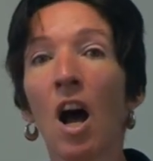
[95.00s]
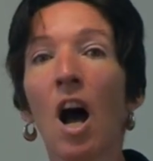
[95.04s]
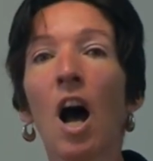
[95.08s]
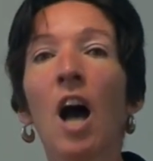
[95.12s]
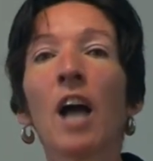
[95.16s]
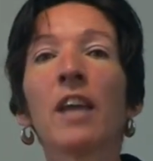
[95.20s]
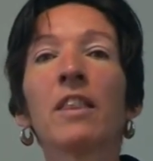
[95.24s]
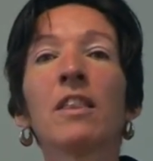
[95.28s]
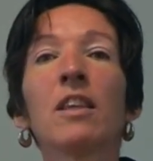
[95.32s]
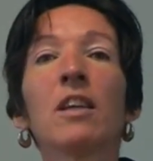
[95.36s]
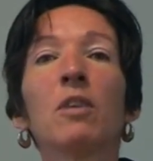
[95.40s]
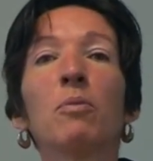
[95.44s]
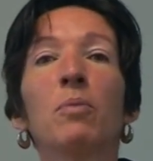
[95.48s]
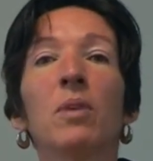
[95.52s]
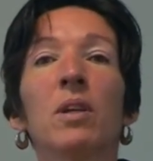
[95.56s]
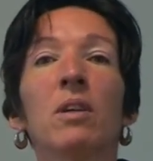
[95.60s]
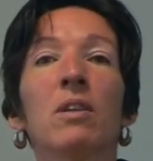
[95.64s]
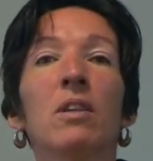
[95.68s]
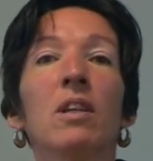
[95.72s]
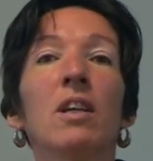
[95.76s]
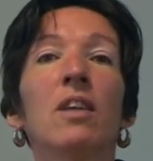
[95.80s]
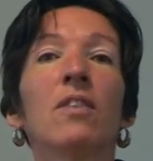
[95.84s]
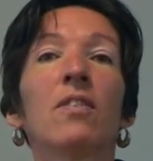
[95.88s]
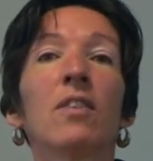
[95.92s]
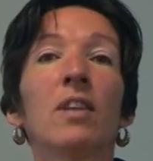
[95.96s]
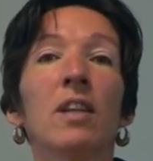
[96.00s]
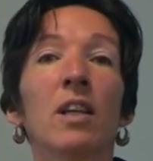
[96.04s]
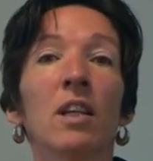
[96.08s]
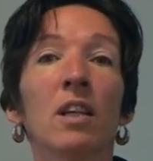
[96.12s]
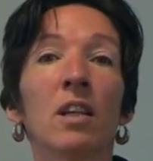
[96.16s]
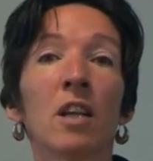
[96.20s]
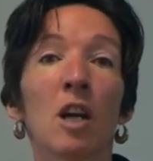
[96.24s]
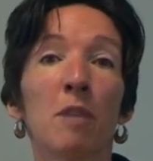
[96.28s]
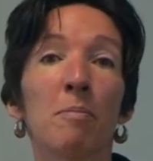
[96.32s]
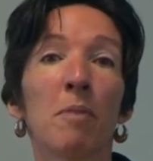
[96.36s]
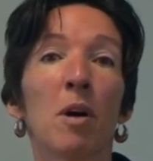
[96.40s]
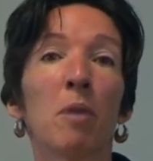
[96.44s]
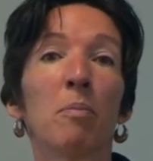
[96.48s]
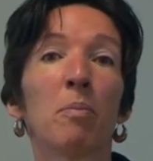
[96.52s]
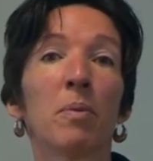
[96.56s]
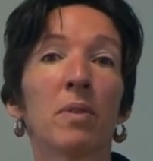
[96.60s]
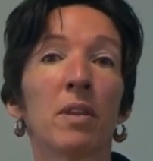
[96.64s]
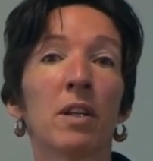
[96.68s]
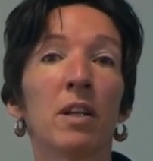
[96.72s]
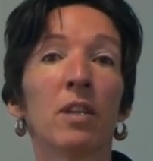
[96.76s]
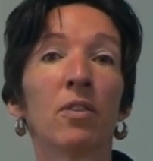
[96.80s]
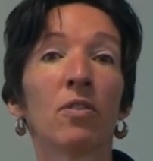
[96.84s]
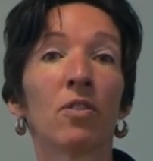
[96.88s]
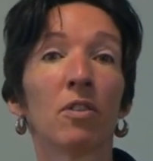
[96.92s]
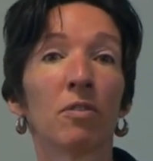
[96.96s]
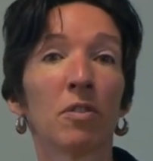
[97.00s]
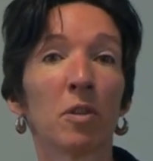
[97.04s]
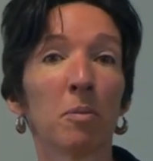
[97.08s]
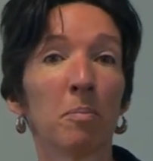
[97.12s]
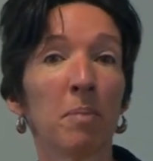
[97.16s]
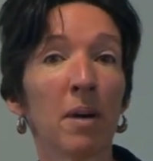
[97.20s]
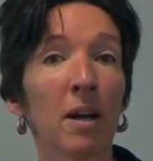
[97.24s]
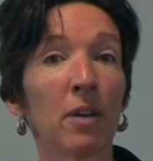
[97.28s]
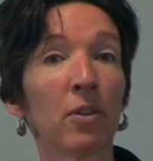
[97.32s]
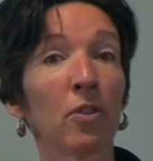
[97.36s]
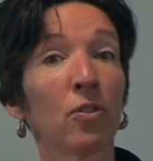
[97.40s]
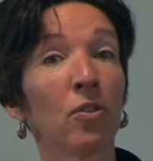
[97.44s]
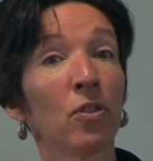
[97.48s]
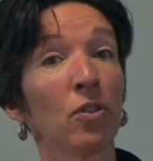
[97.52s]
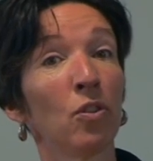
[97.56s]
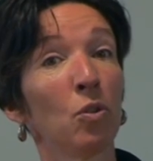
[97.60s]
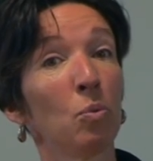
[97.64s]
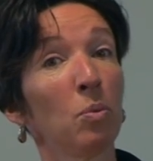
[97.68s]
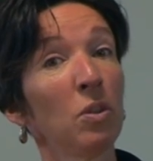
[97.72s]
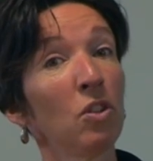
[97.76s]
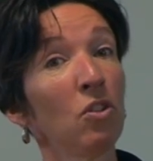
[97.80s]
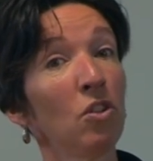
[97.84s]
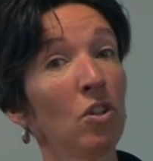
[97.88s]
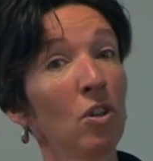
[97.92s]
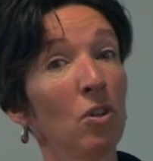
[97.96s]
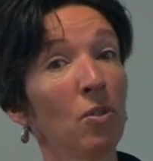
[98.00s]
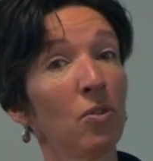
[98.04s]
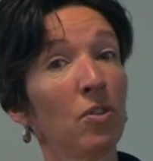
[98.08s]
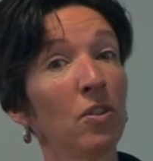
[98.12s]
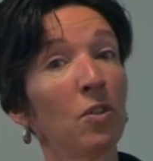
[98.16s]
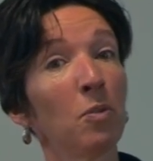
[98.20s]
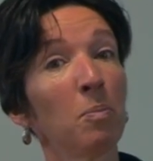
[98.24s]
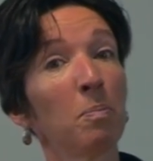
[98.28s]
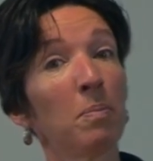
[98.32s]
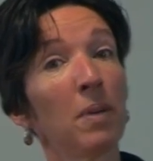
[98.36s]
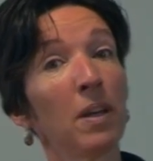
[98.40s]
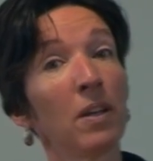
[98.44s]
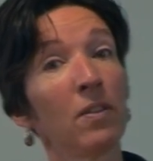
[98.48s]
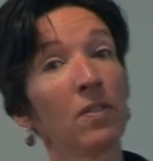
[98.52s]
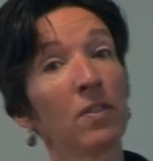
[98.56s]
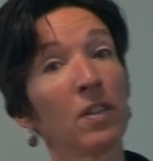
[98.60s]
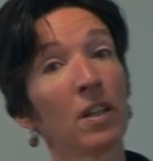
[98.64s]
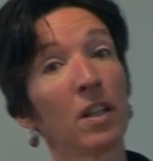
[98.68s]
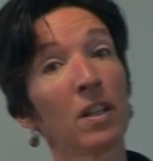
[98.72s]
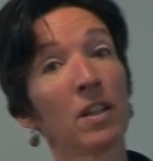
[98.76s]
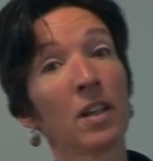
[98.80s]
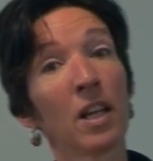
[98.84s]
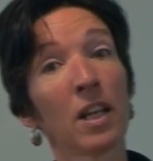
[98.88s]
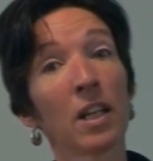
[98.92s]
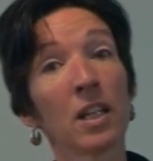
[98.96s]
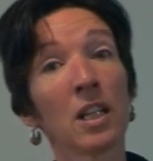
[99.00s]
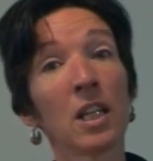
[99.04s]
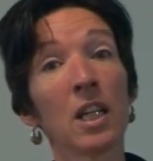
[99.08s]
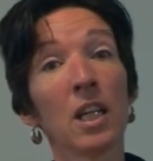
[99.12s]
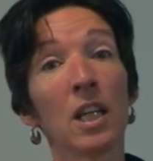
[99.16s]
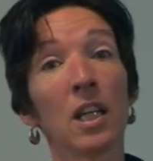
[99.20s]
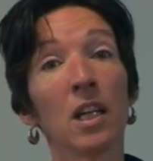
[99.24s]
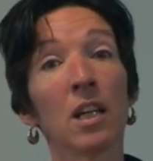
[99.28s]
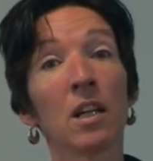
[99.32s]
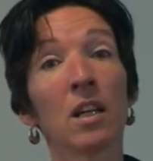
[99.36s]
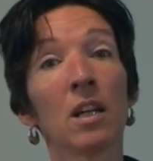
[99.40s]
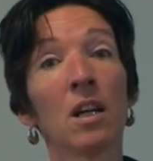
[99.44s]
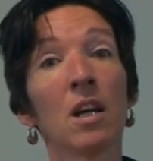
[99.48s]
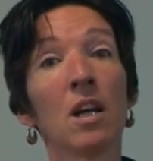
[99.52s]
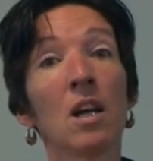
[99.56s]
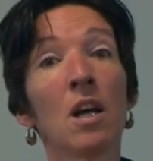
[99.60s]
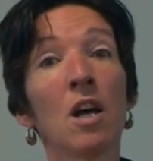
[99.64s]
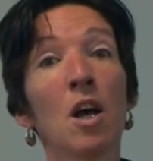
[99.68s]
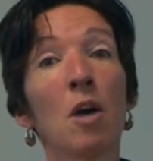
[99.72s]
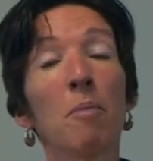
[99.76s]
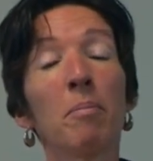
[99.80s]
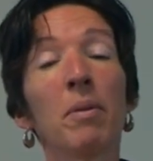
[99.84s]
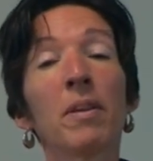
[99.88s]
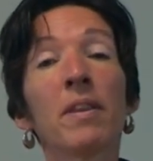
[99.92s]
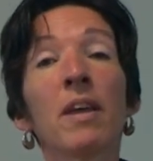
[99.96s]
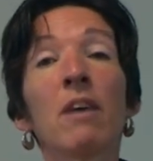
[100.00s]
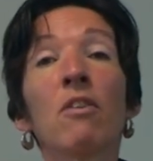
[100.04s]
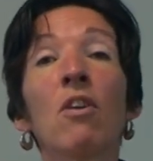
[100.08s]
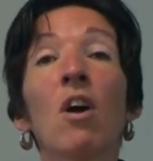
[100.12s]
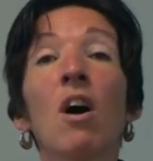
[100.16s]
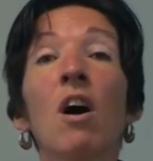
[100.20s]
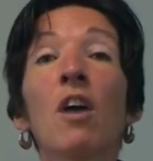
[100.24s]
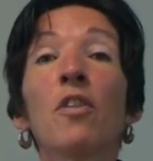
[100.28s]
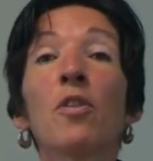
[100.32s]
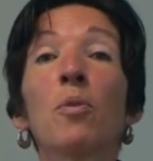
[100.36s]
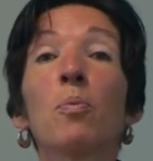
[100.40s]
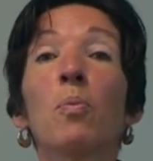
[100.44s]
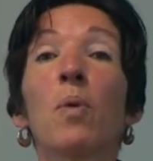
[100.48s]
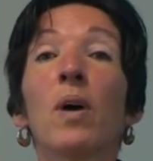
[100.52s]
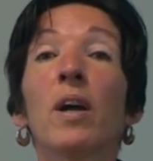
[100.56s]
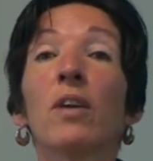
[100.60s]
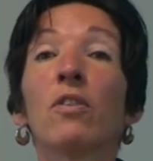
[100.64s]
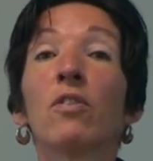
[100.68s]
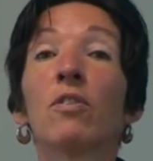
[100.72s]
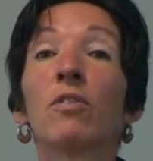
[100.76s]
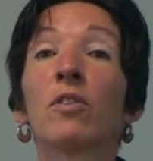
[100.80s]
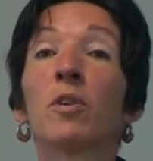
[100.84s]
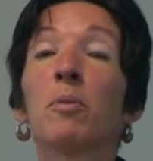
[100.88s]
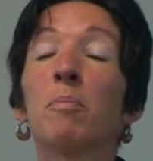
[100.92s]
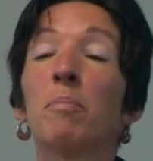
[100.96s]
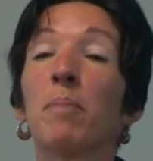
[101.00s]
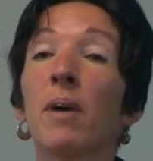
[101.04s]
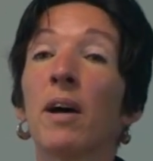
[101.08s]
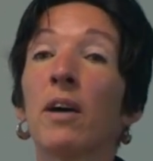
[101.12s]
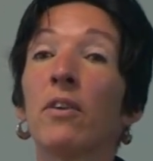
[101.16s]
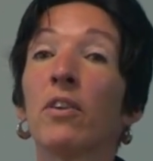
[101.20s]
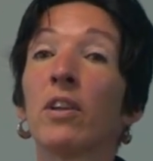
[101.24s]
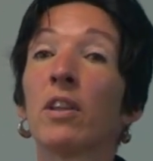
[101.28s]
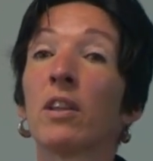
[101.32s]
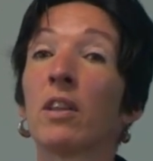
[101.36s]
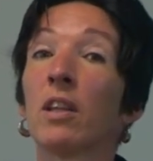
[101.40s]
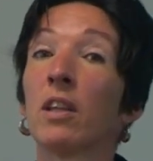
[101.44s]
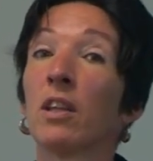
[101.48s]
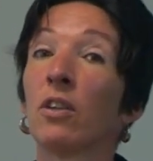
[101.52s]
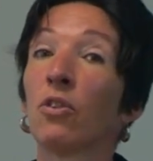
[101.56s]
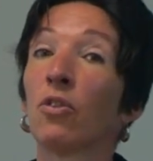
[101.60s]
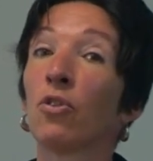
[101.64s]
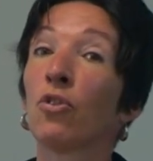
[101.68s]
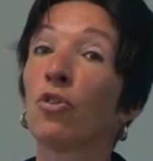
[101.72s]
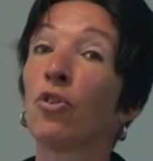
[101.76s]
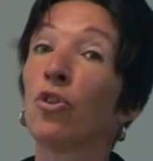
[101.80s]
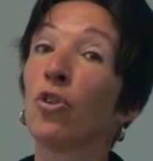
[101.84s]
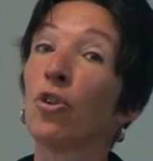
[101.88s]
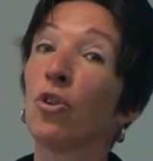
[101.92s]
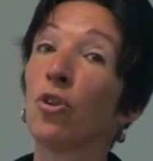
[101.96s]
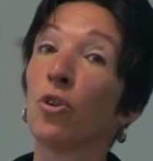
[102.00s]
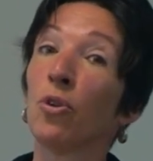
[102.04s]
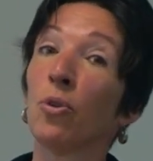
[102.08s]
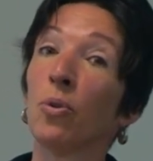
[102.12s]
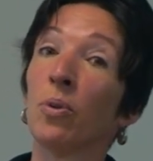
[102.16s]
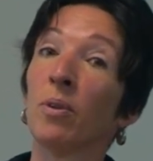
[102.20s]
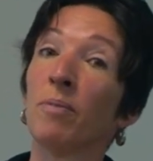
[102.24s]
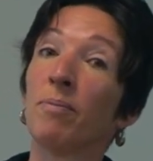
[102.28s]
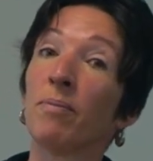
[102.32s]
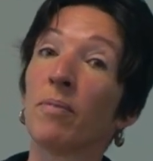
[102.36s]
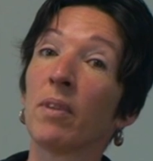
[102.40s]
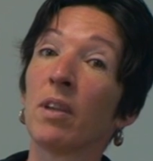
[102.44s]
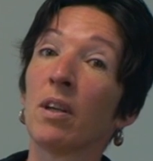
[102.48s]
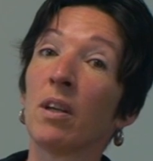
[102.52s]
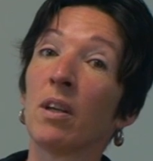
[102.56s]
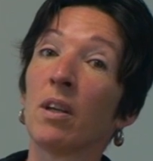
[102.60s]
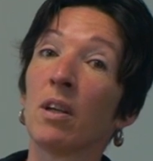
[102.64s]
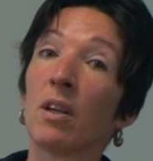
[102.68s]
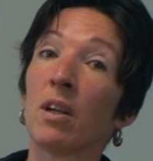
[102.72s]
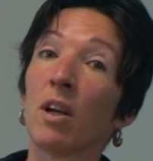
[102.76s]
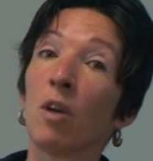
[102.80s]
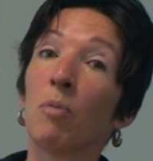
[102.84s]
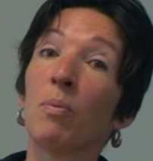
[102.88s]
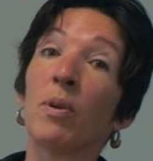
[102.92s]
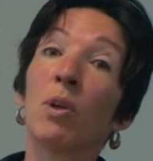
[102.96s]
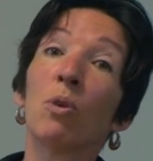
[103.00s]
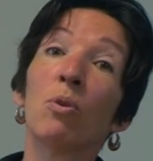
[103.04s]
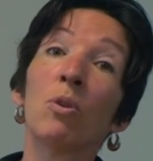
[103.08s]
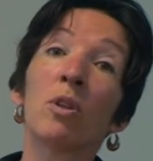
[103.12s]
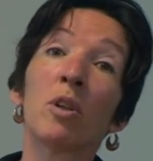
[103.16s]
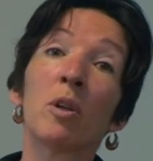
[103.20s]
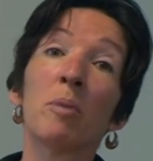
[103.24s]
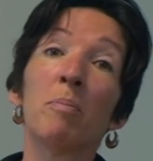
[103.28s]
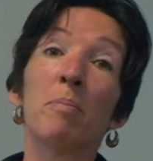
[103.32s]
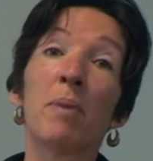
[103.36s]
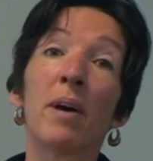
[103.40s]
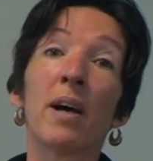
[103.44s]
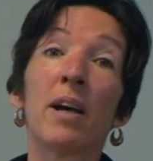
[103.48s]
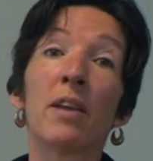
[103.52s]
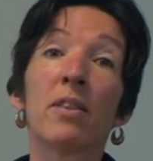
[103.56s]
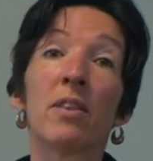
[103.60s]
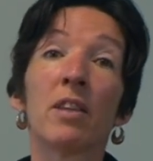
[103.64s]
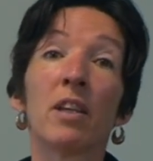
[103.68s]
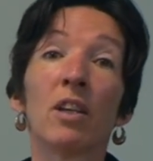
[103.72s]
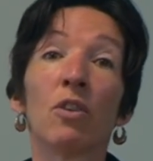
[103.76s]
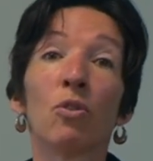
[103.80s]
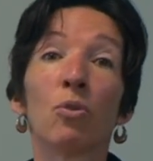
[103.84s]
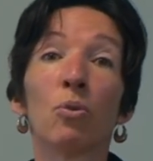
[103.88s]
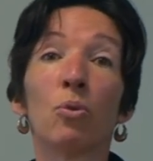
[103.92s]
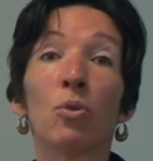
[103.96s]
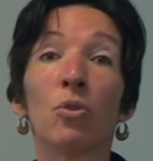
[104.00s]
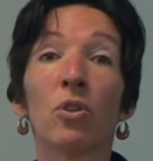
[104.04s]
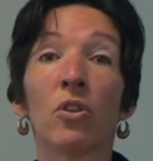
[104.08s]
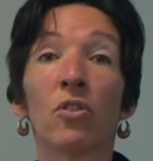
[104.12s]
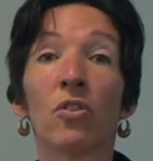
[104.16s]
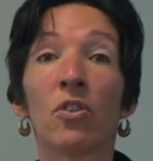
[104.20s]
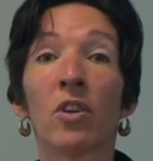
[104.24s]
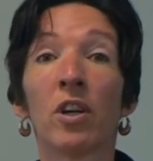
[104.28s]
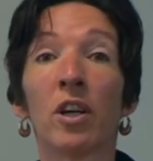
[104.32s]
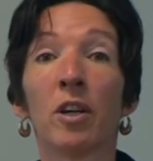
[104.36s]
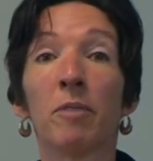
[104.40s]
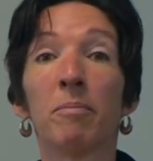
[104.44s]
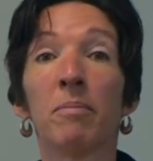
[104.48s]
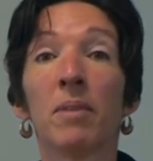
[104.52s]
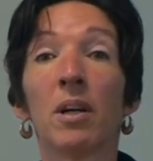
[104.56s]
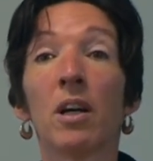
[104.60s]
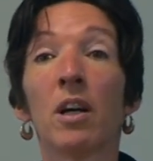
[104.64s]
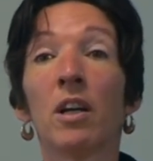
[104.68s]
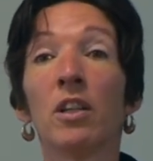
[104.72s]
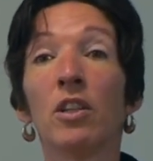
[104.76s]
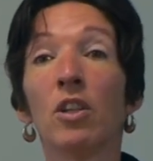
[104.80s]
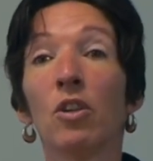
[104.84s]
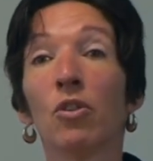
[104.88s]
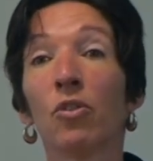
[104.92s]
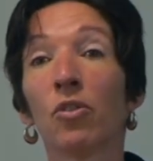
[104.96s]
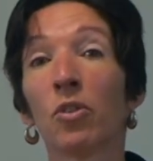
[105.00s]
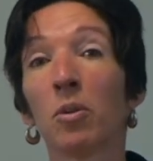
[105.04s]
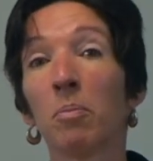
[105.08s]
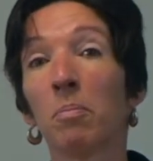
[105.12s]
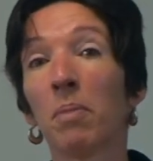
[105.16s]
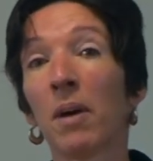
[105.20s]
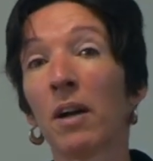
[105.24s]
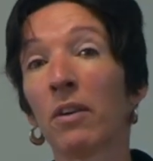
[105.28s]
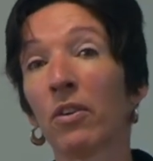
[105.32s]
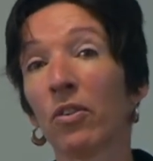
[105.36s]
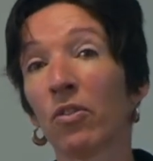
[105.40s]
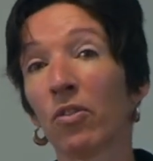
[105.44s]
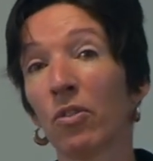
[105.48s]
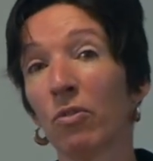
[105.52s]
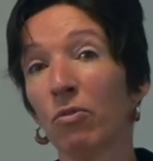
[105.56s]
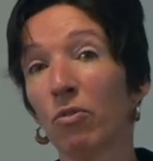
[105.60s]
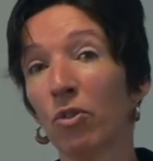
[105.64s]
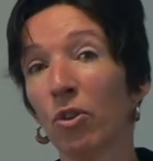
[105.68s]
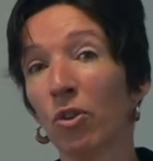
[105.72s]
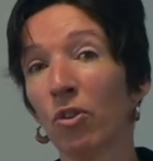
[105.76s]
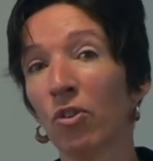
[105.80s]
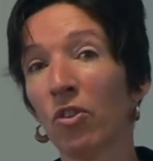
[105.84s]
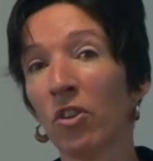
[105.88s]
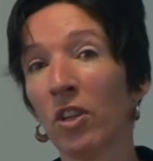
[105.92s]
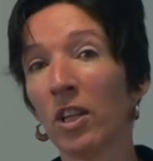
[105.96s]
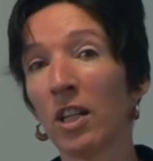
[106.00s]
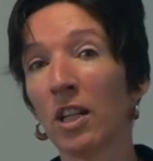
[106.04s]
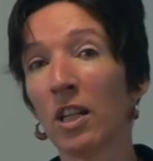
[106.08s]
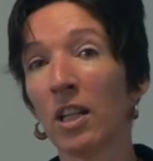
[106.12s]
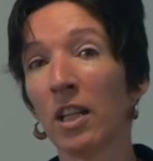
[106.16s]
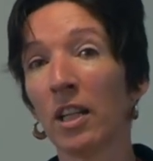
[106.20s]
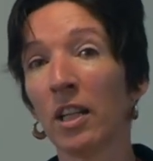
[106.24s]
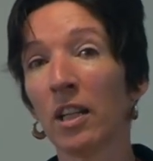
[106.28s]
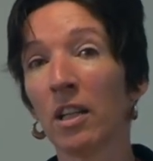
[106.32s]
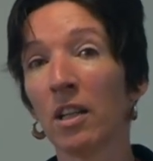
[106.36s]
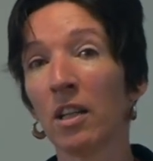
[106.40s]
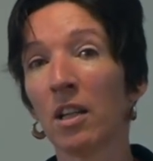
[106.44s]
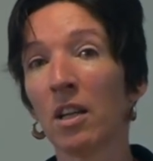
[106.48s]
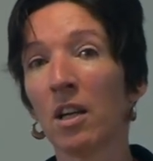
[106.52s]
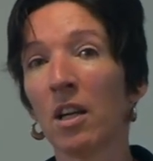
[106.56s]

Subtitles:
I think we could easily come up with a list of comparisons which use this basic technique. But there are other ways of comparing things too. And we all compare things all the time and use comparison routinely.